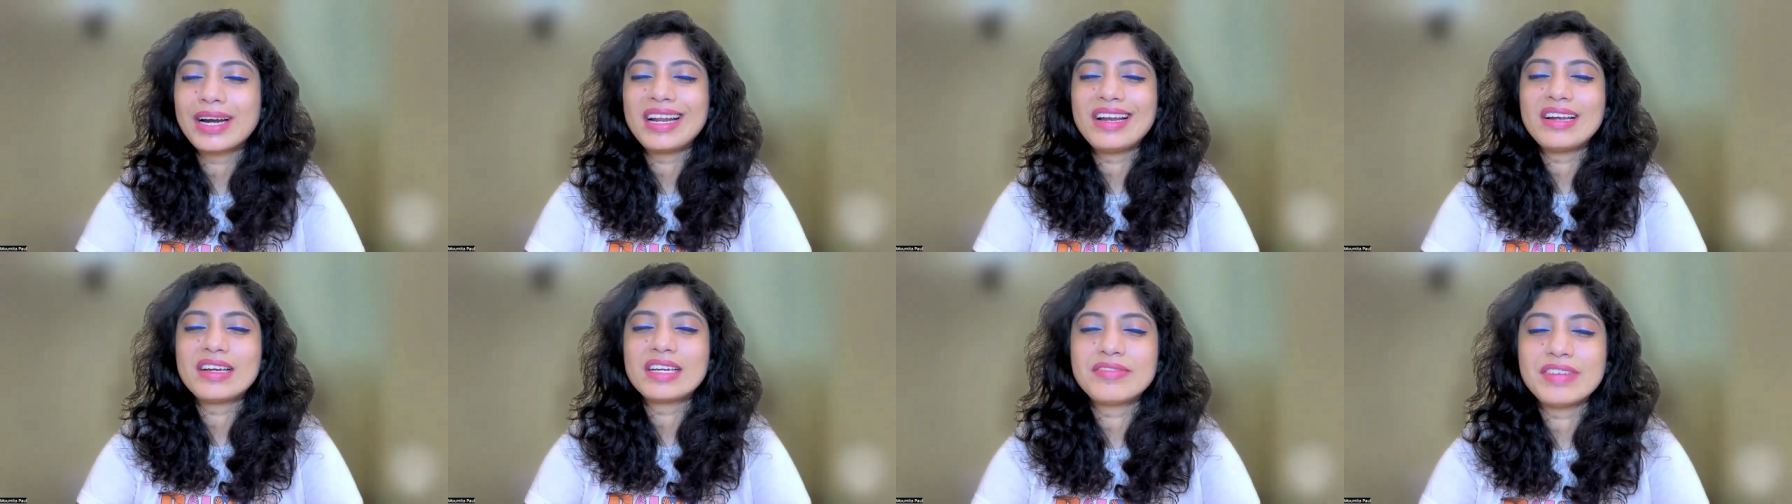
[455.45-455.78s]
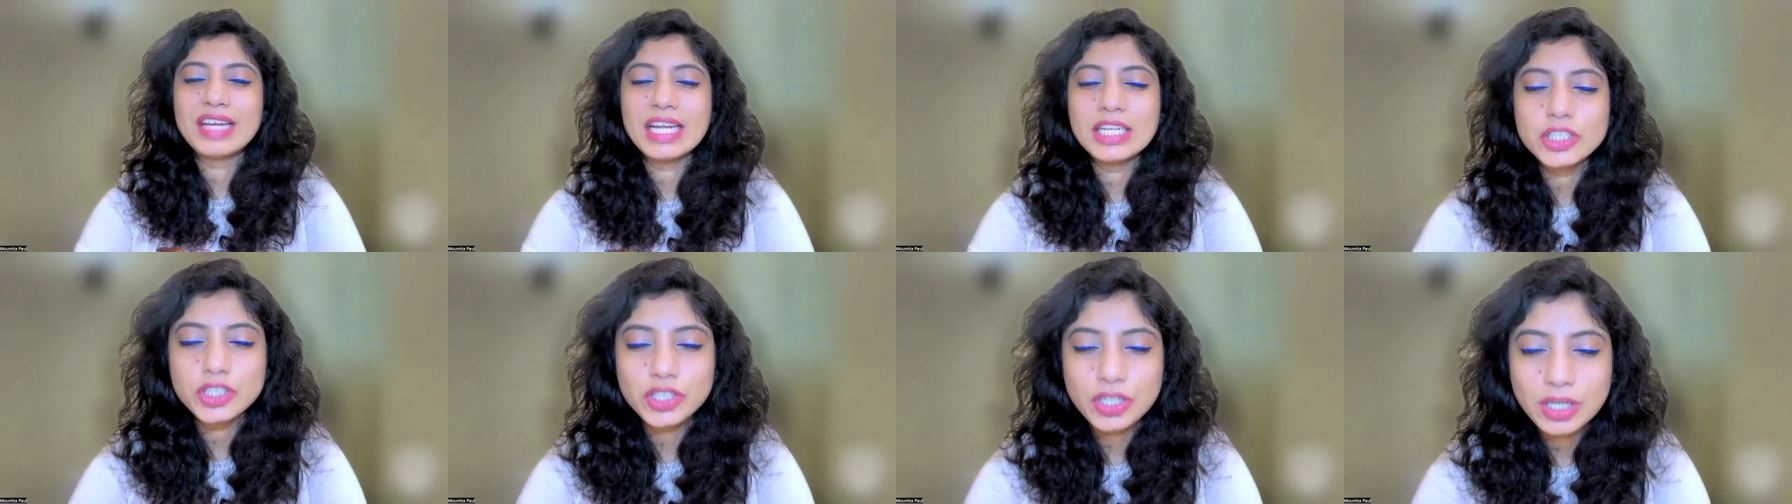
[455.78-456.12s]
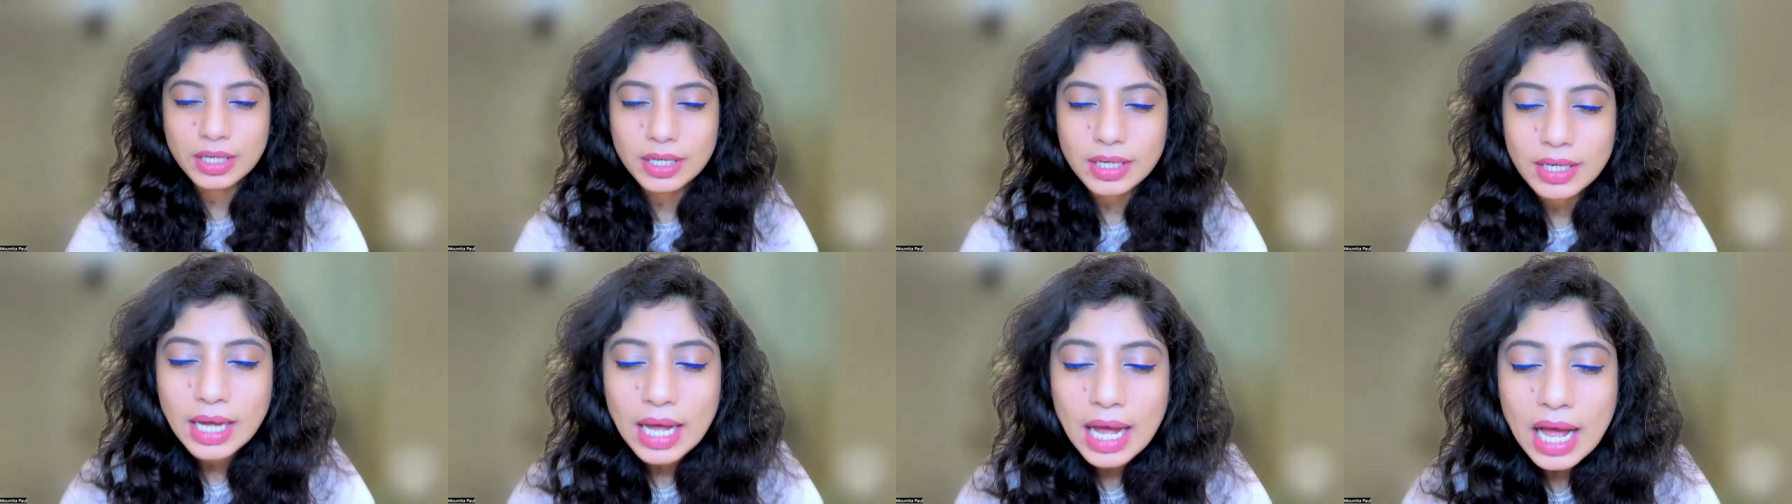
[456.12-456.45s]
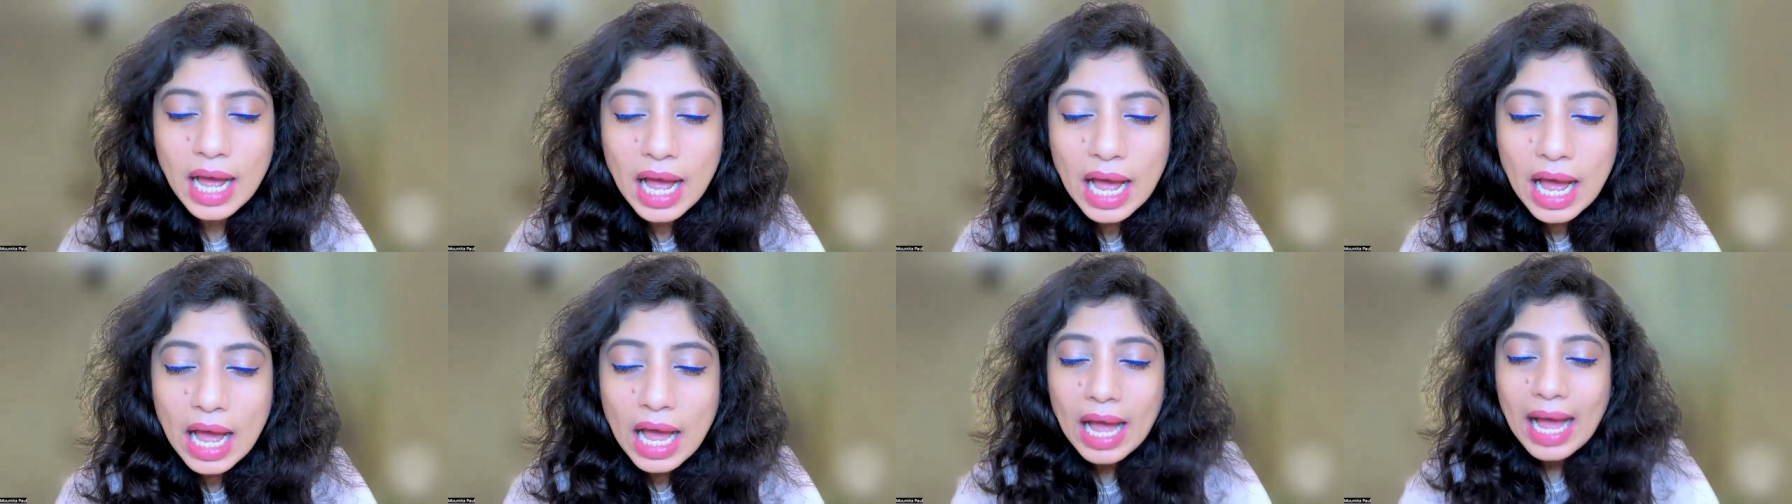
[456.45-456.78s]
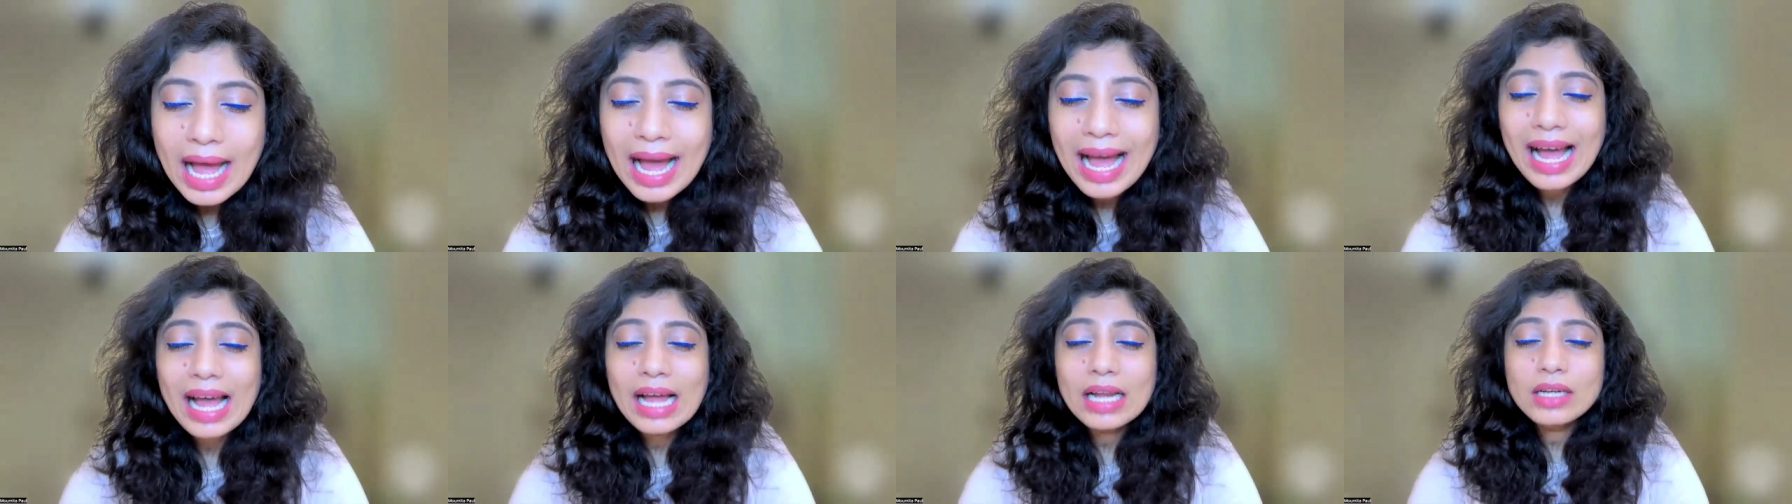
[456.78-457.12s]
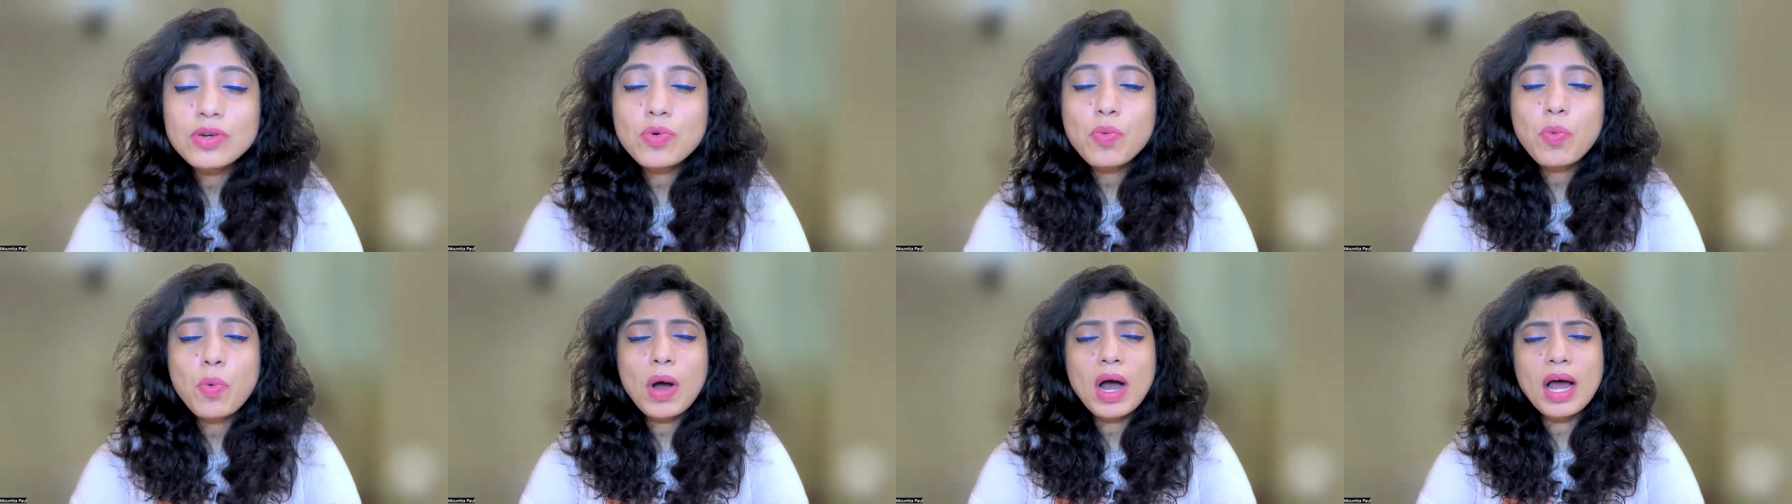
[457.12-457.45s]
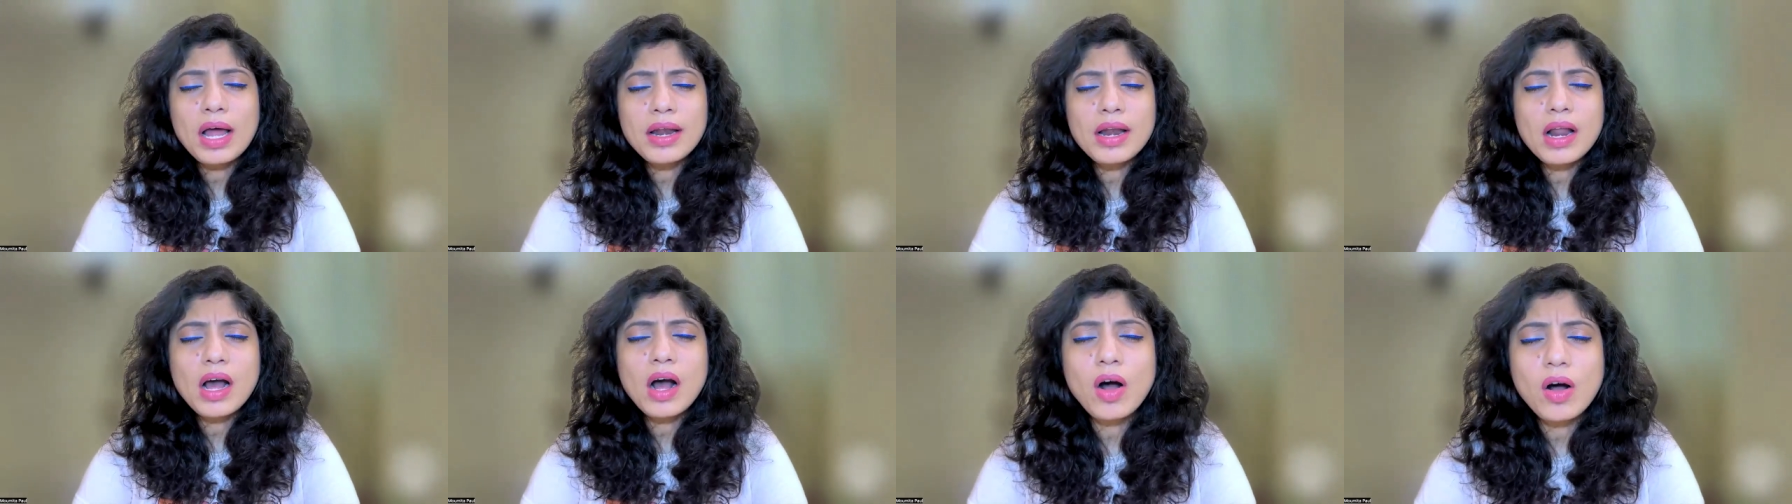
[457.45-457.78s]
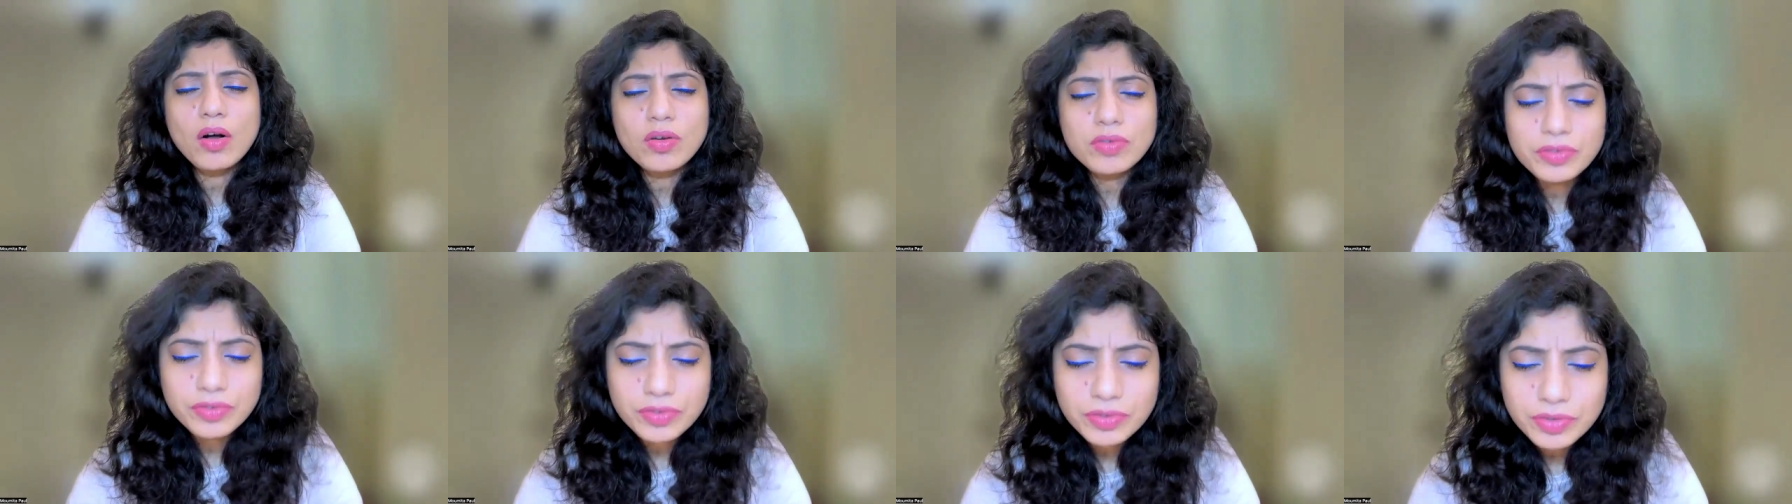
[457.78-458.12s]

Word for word: intervention and one of